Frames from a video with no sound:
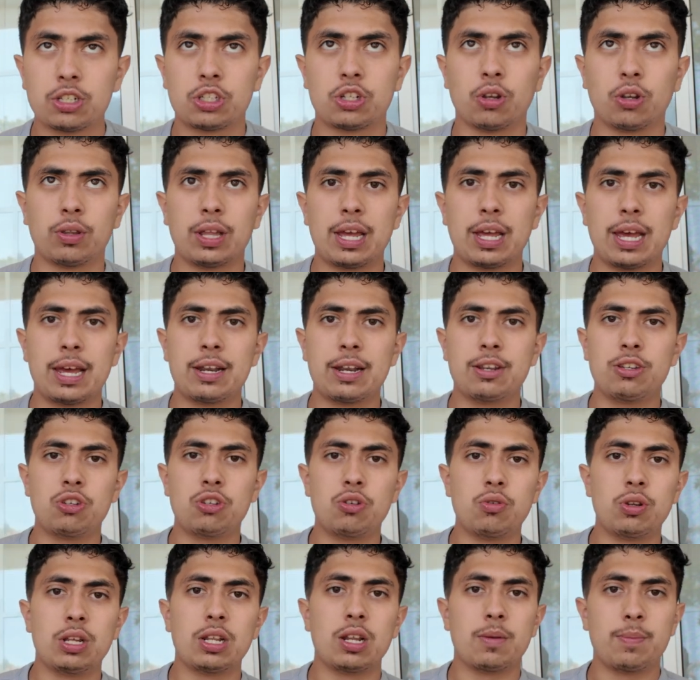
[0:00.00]
So then
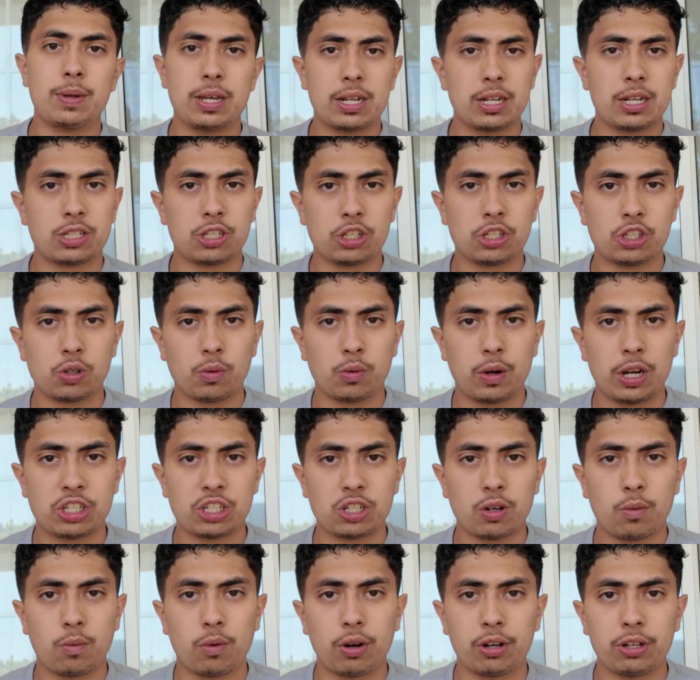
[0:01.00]
you need to be in a
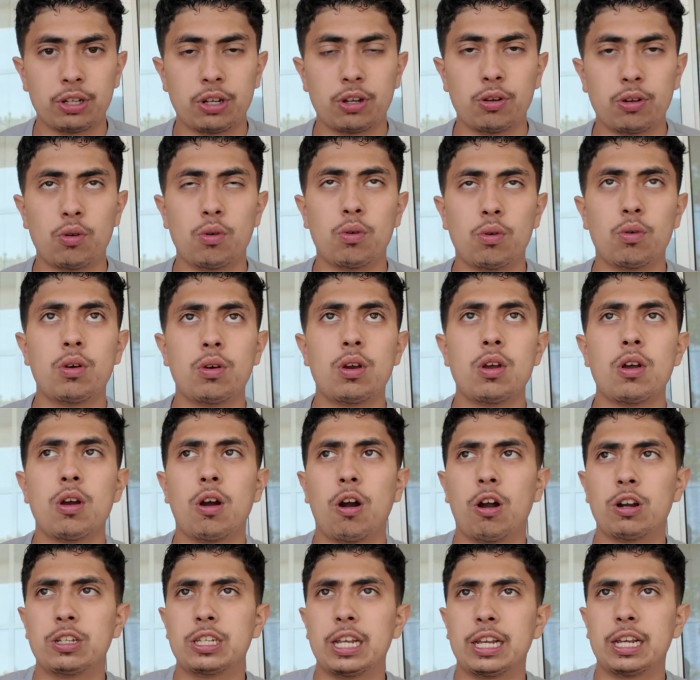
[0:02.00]
situation where you
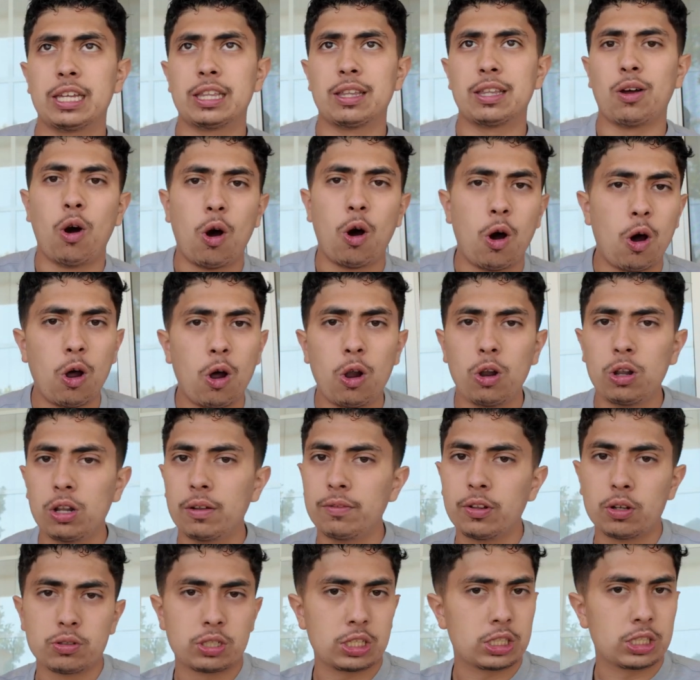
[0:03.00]
are taking all
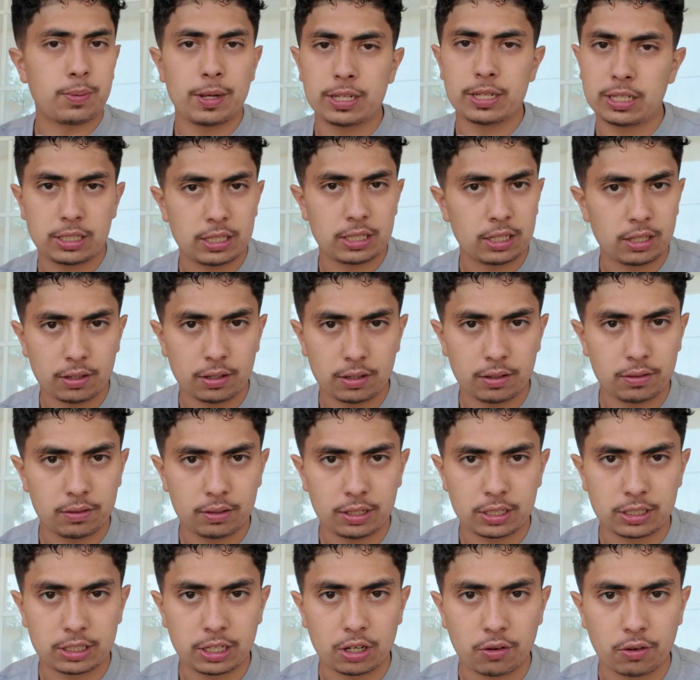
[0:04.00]
of those expenses into
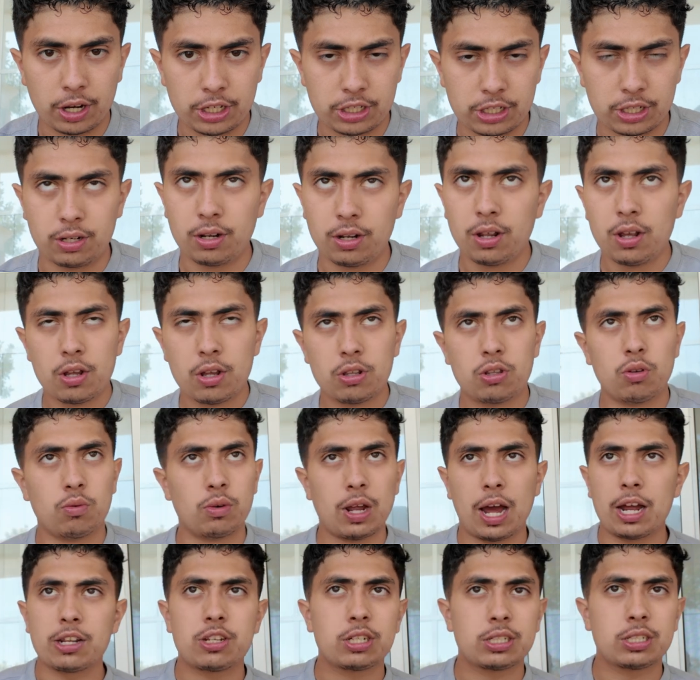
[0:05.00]
consideration. Do
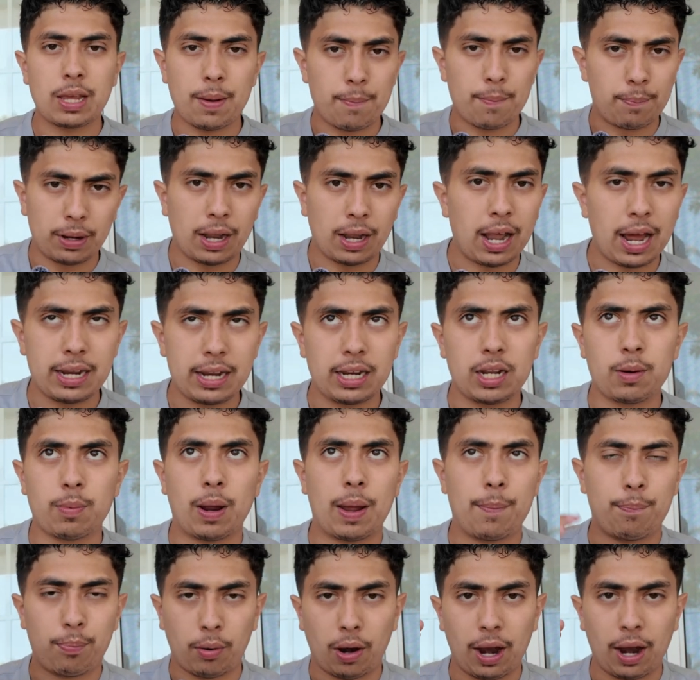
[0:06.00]
not just get blinded
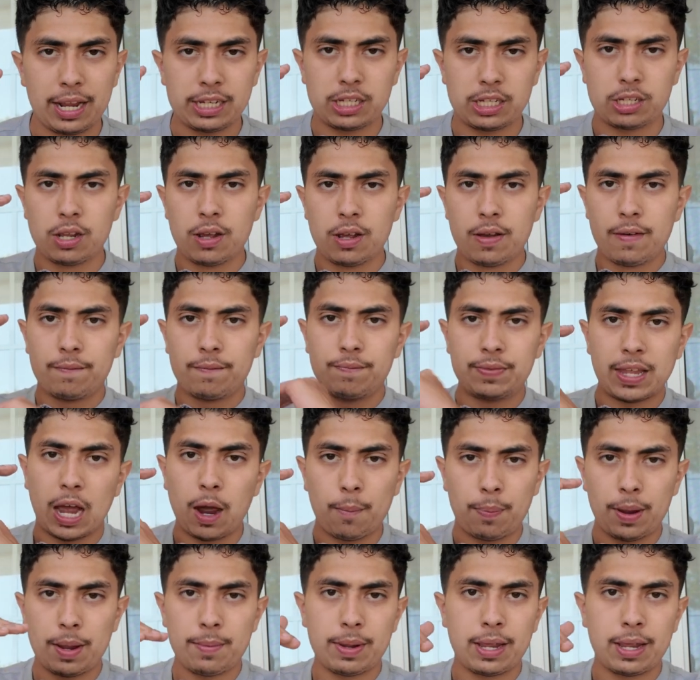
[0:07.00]
by price,
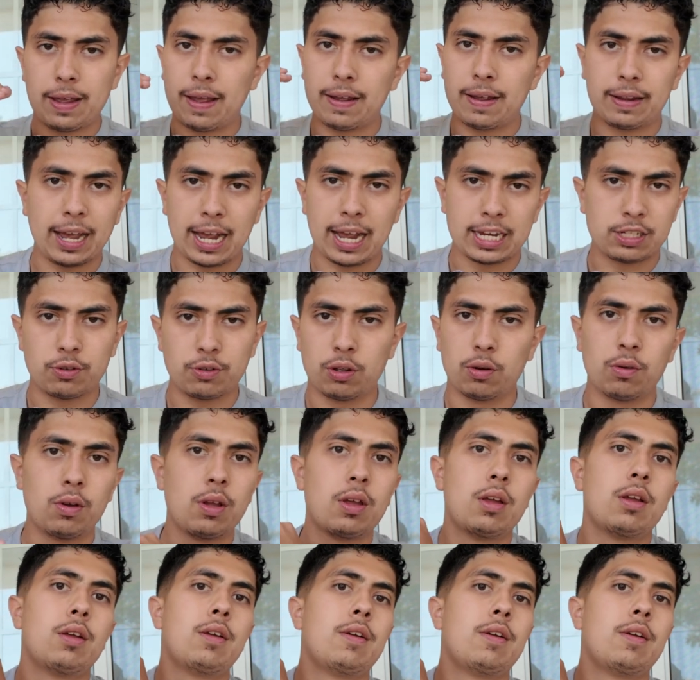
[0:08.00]
down payment, and cash flow.